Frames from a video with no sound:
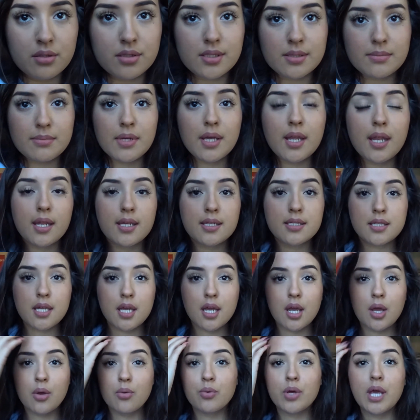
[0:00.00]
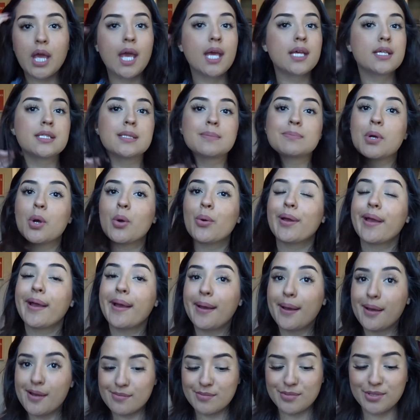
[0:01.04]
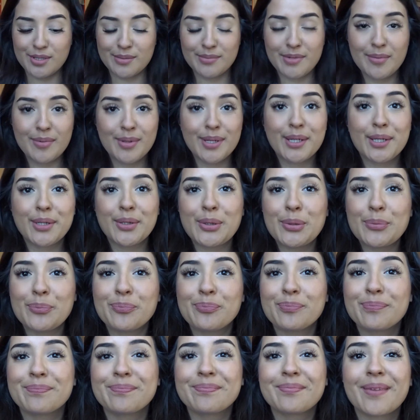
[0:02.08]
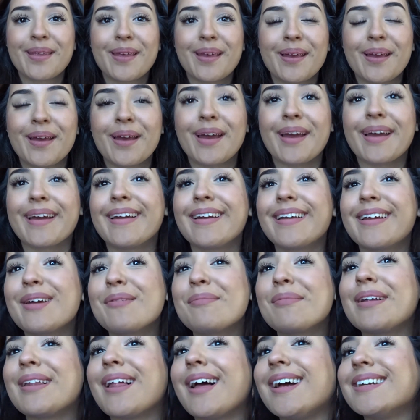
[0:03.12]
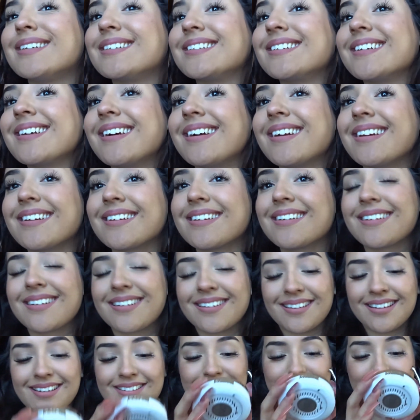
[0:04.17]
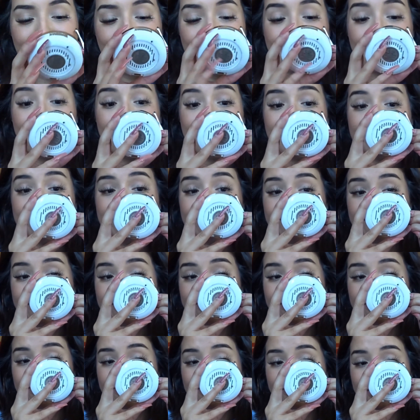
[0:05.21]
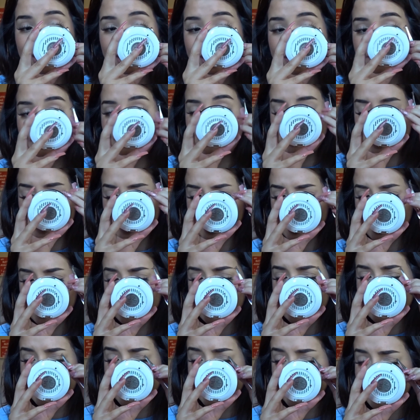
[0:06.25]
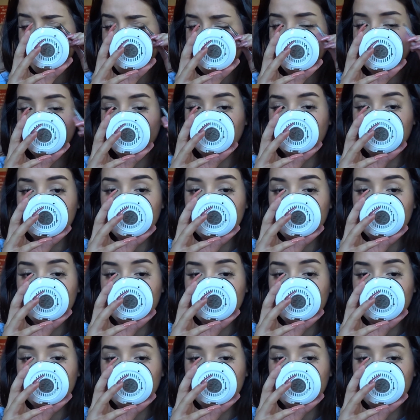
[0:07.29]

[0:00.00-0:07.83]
I'm doing my makeup. I gotta get my lashes on. They're so freaking funky. Oh my god.